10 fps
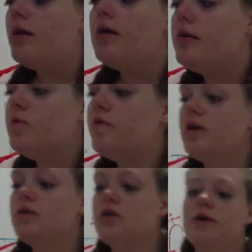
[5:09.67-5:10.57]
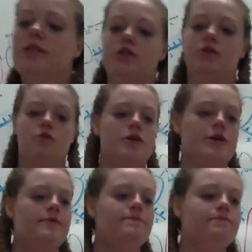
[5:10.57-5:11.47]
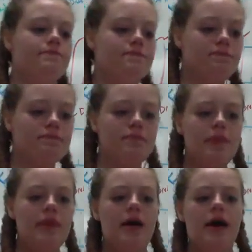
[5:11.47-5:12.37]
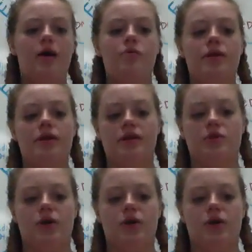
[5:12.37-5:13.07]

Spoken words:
Moving on to question 3. This